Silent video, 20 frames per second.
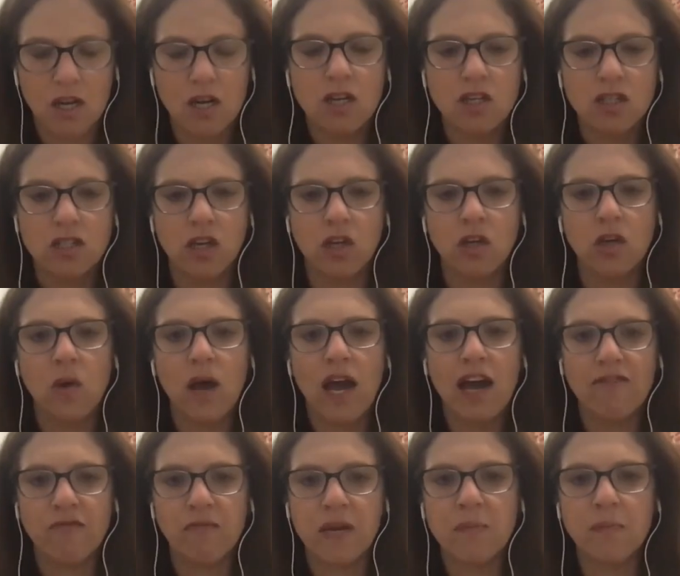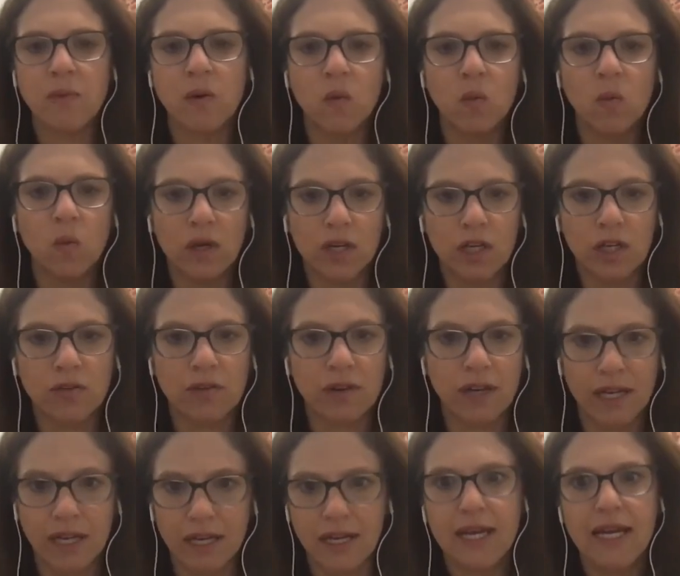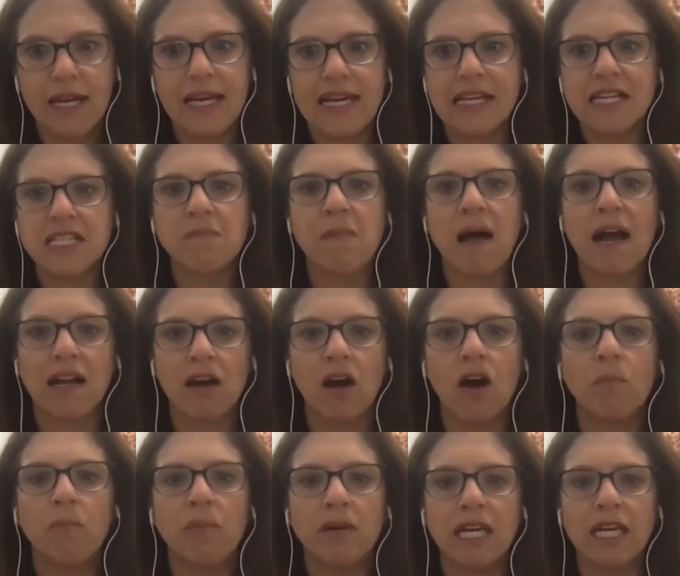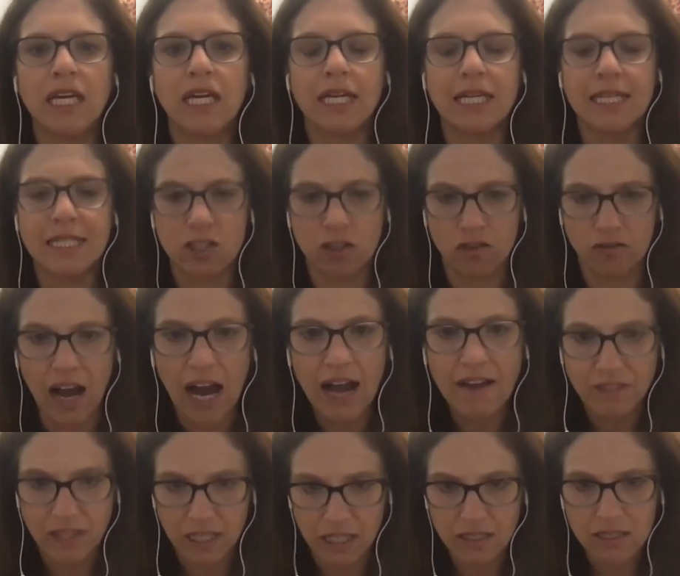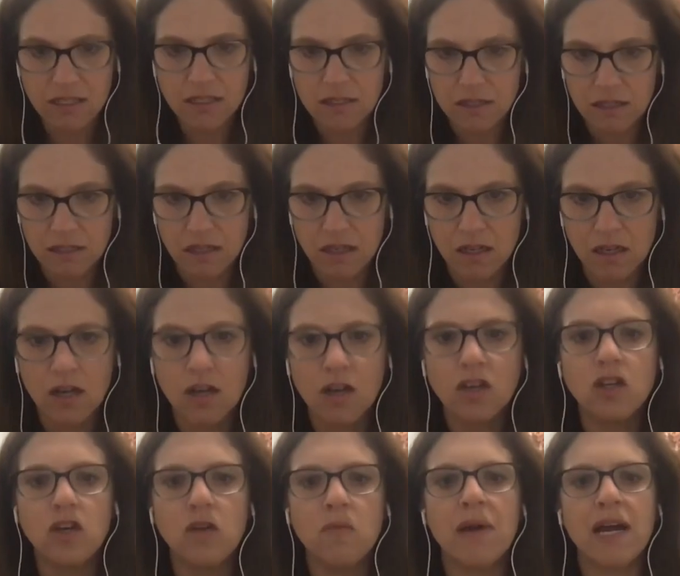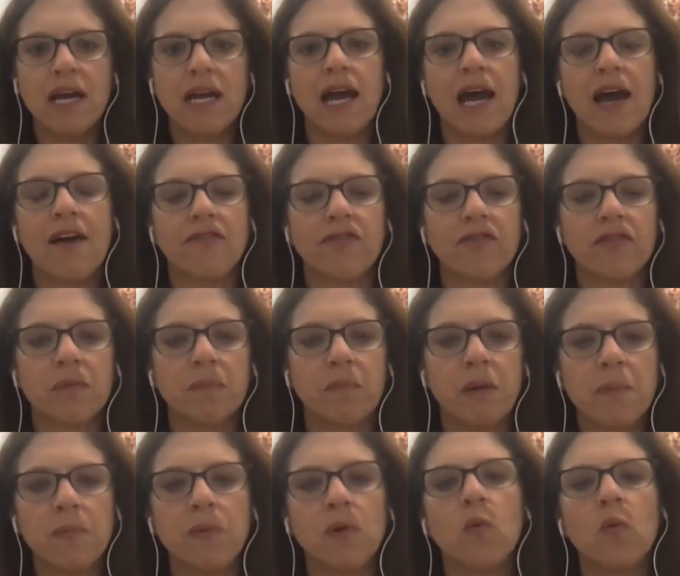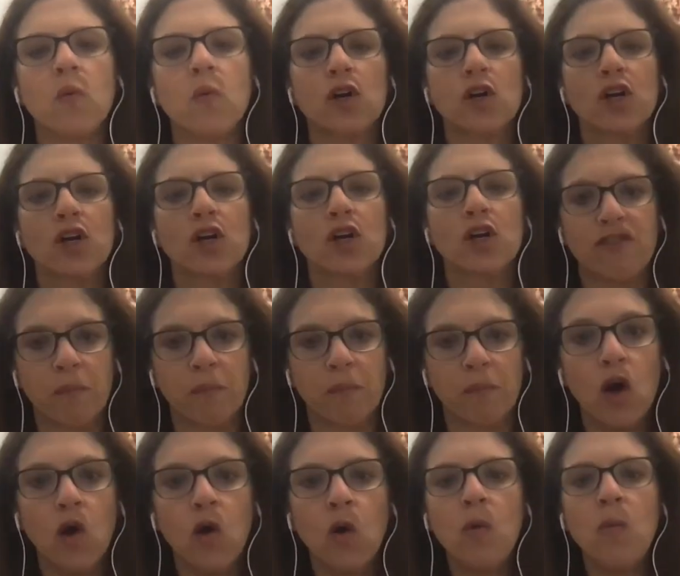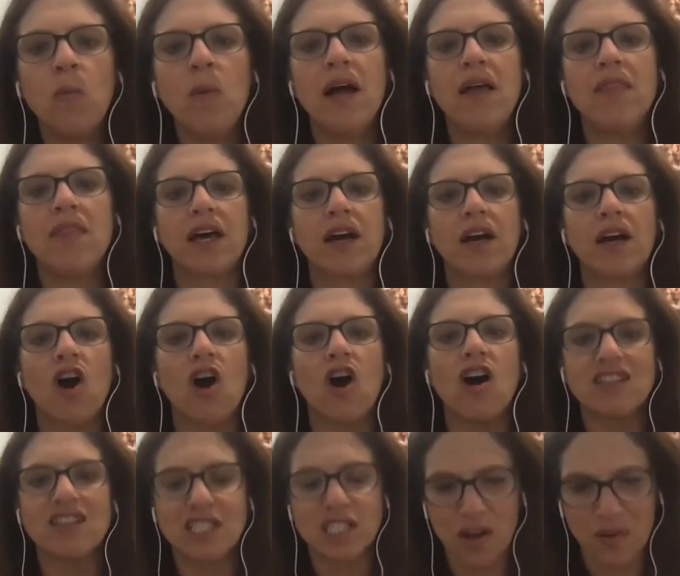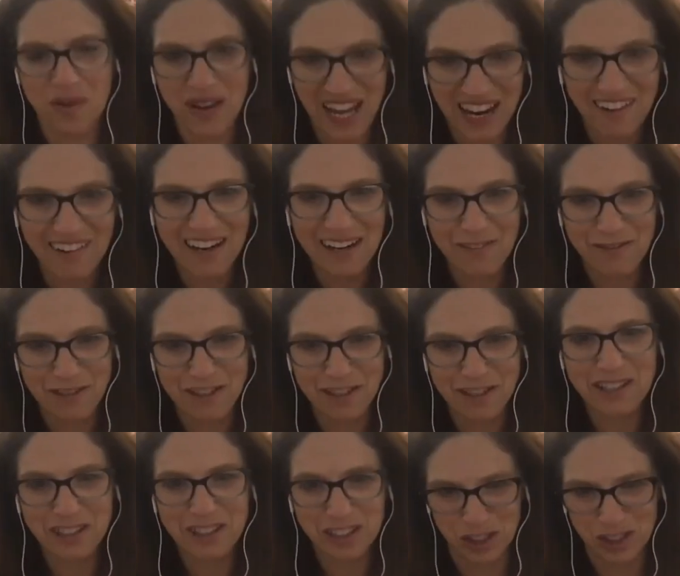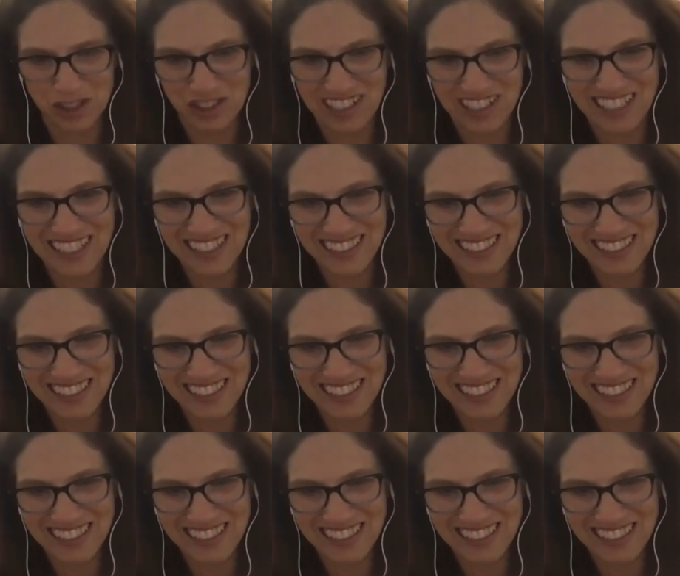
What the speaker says: So you have people wondering, is my company going to survive this? You may have people working from home that are also caring for their children,